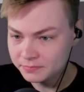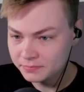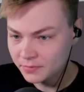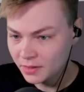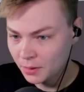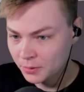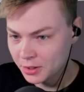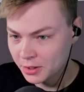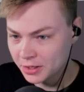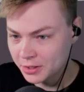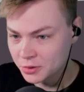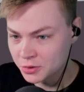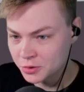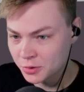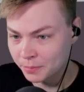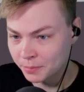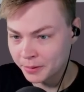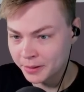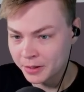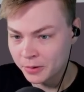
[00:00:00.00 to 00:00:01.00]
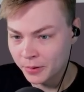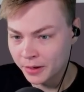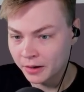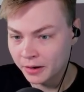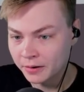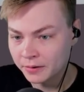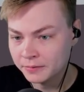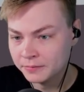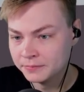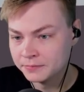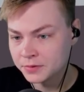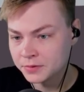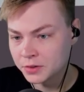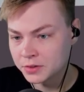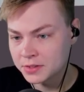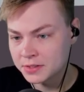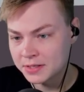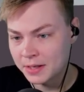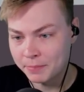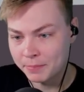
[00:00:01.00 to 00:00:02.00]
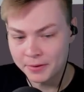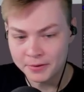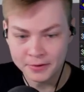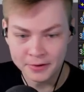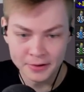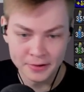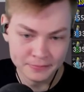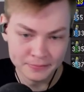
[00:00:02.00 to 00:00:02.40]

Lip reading: You get used to it pretty quick. Let's step under.